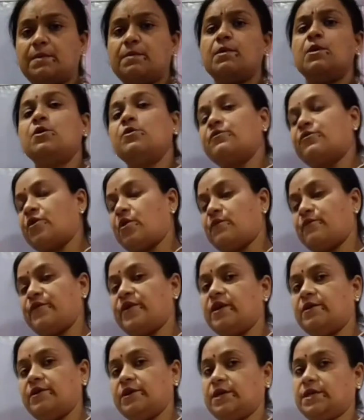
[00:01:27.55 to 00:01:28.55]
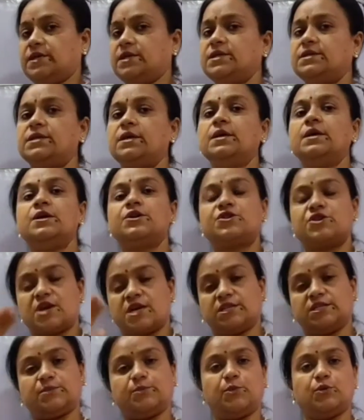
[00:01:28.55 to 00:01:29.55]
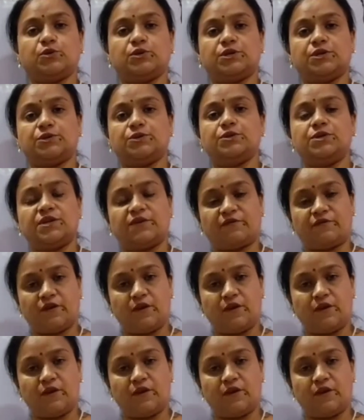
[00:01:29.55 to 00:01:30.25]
from where it is transported to different